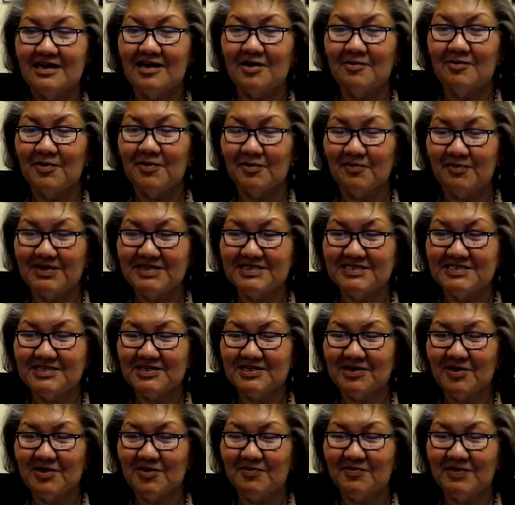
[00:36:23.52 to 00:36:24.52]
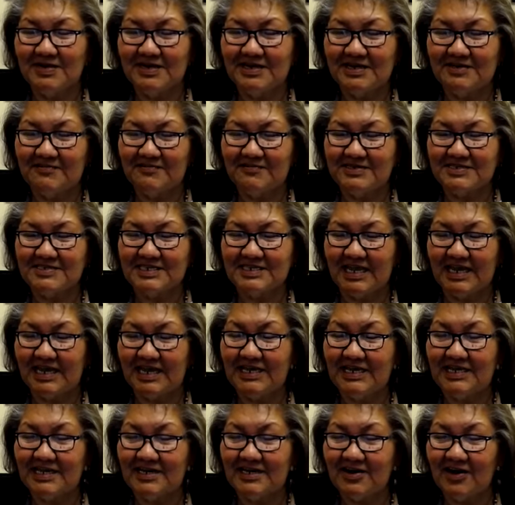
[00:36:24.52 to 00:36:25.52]
couple months ago, but he was
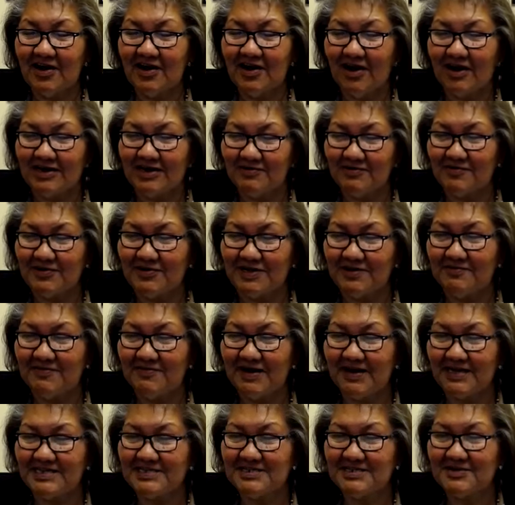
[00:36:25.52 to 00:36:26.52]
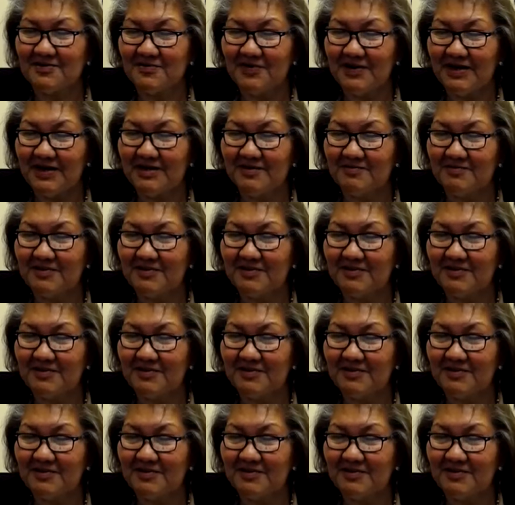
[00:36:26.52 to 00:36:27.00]
89 when he passed away.